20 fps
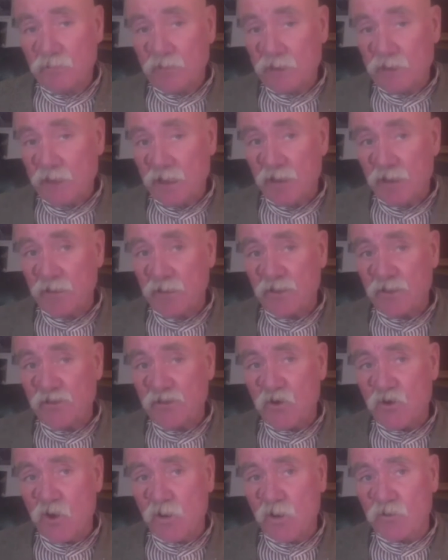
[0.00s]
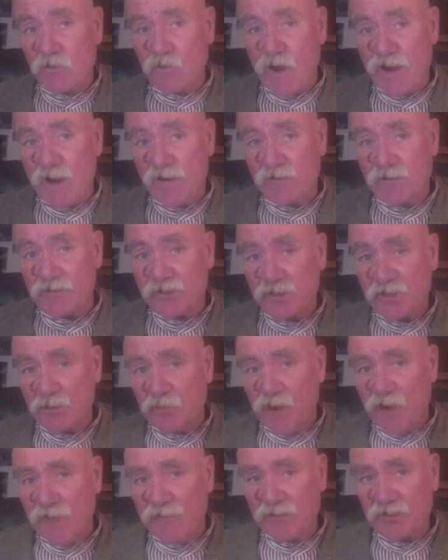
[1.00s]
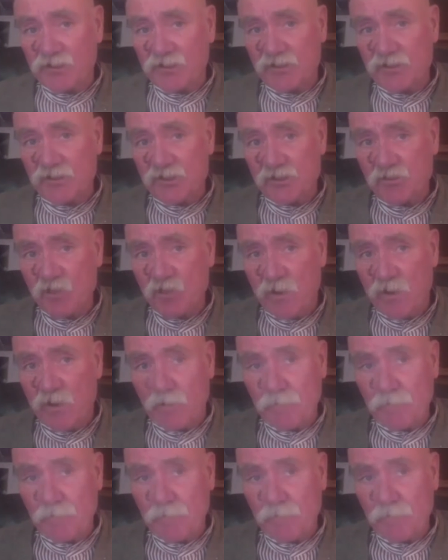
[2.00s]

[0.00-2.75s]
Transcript: in the so-called rayons, in the provinces as well.